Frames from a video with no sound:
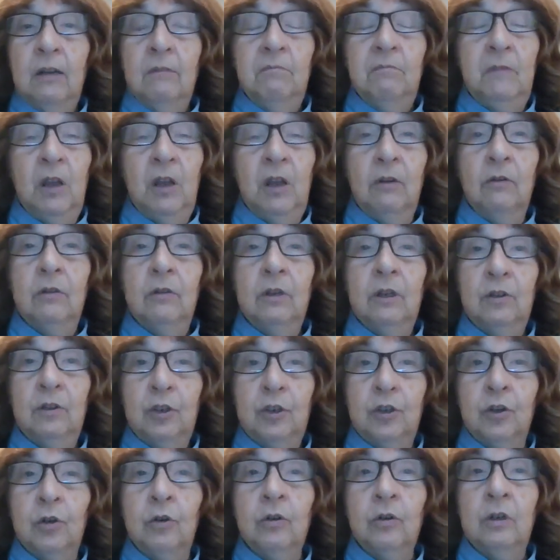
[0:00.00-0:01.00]
you know,
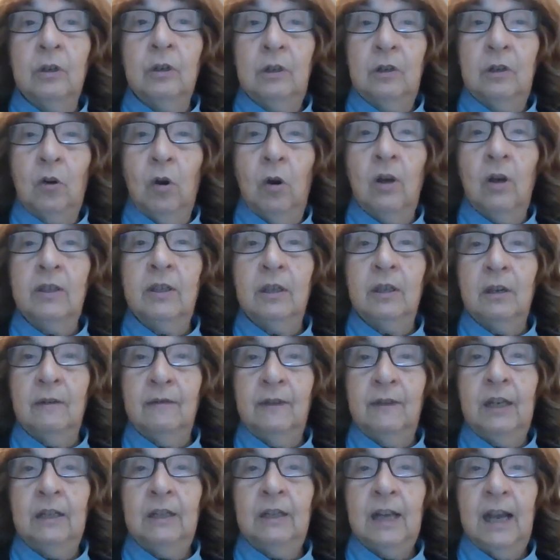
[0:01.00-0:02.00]
certain causes of
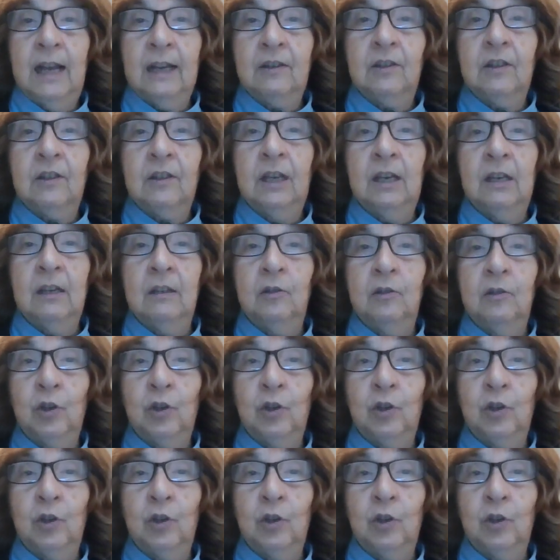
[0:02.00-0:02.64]
ataxia,